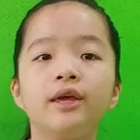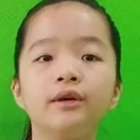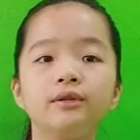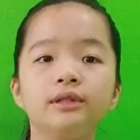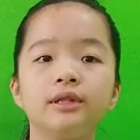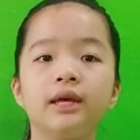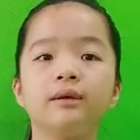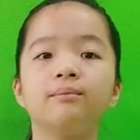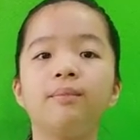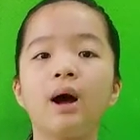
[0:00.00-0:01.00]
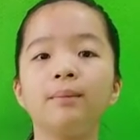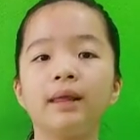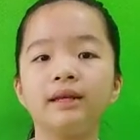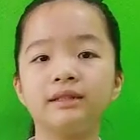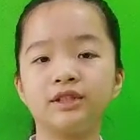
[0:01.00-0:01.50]
Using
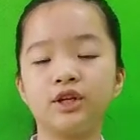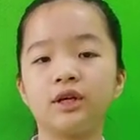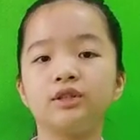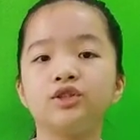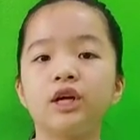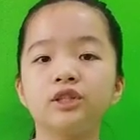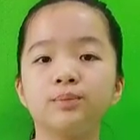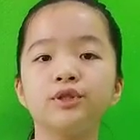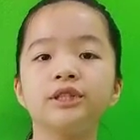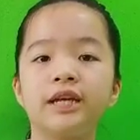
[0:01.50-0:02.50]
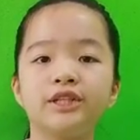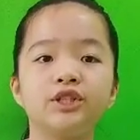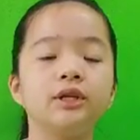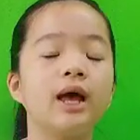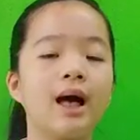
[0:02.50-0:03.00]
public
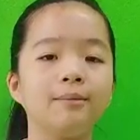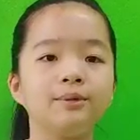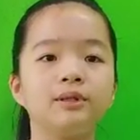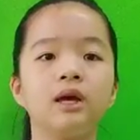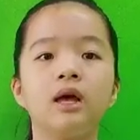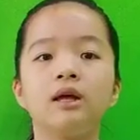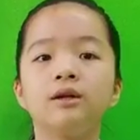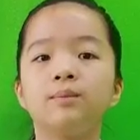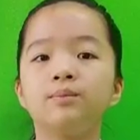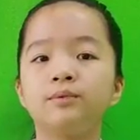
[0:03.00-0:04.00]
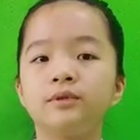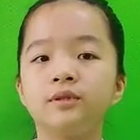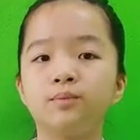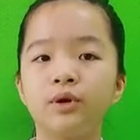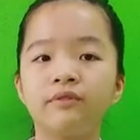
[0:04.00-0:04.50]
transportation helps
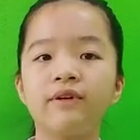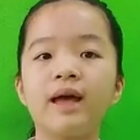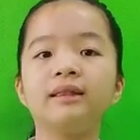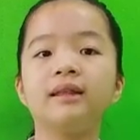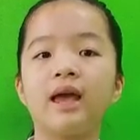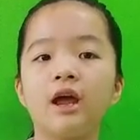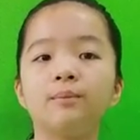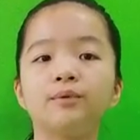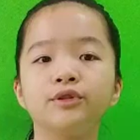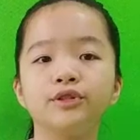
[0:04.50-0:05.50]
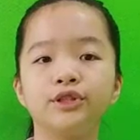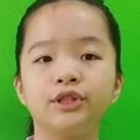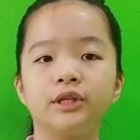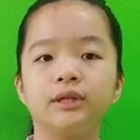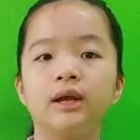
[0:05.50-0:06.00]
prevent air
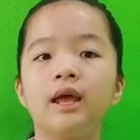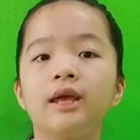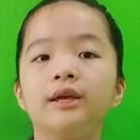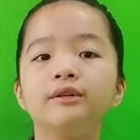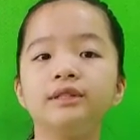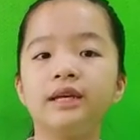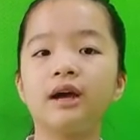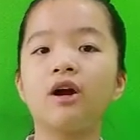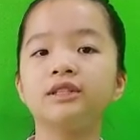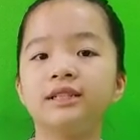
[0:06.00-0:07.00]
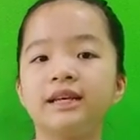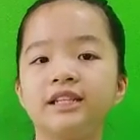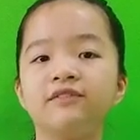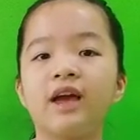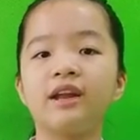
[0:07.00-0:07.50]
pollution. Using
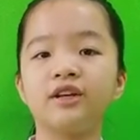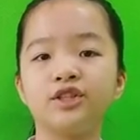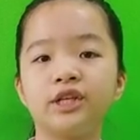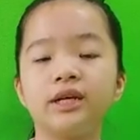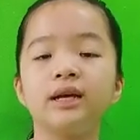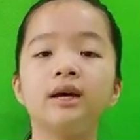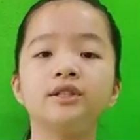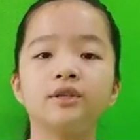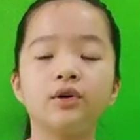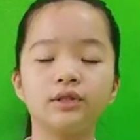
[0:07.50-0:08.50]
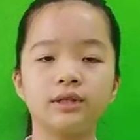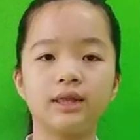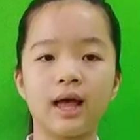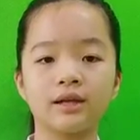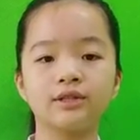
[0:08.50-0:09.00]
alternative energy sources
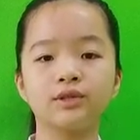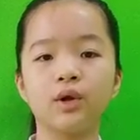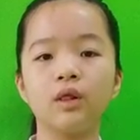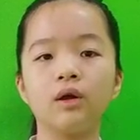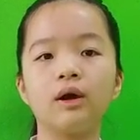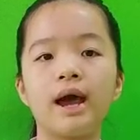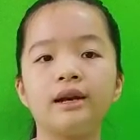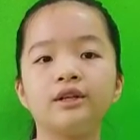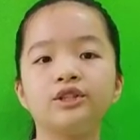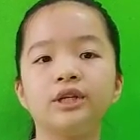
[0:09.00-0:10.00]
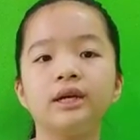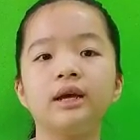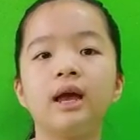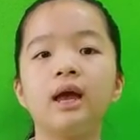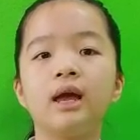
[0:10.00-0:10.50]
like solar
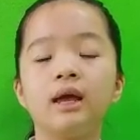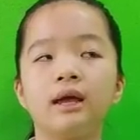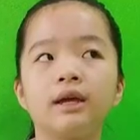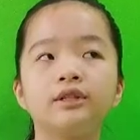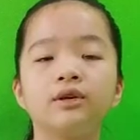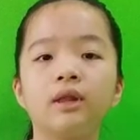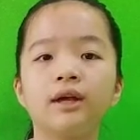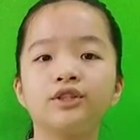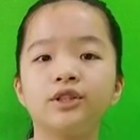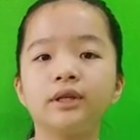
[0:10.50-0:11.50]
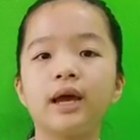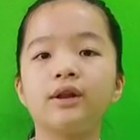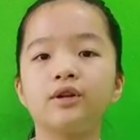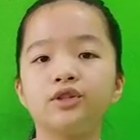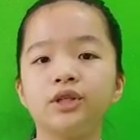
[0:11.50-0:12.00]
energy, hydroelectric
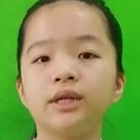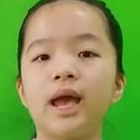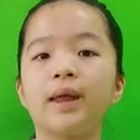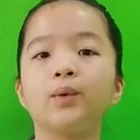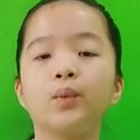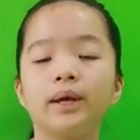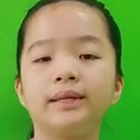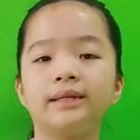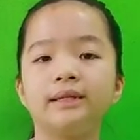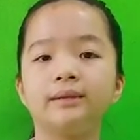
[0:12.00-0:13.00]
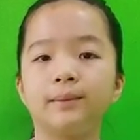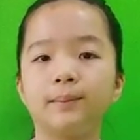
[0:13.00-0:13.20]
energy, and wind.